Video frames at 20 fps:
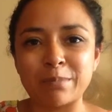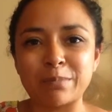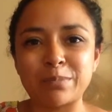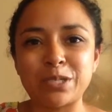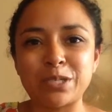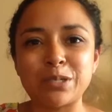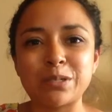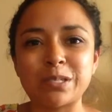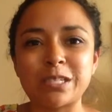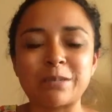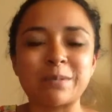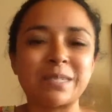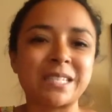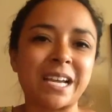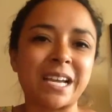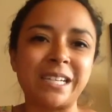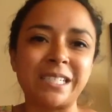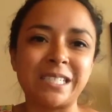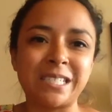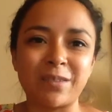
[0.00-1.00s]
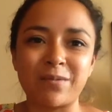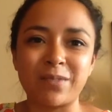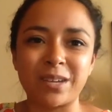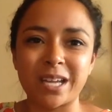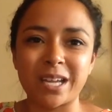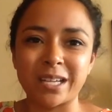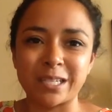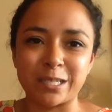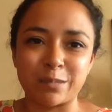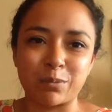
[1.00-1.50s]
do some scientific
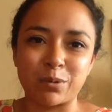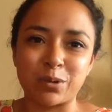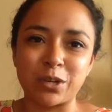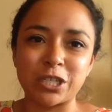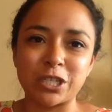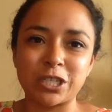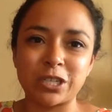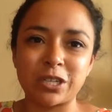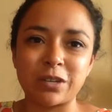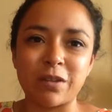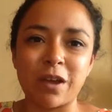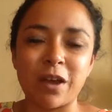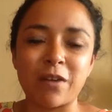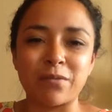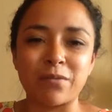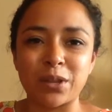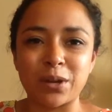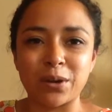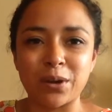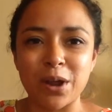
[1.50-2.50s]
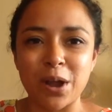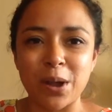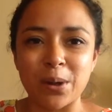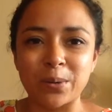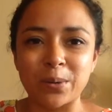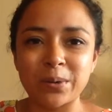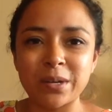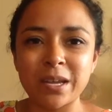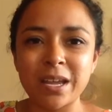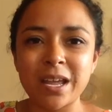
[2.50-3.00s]
exploration of their
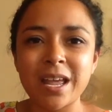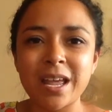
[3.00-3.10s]
own,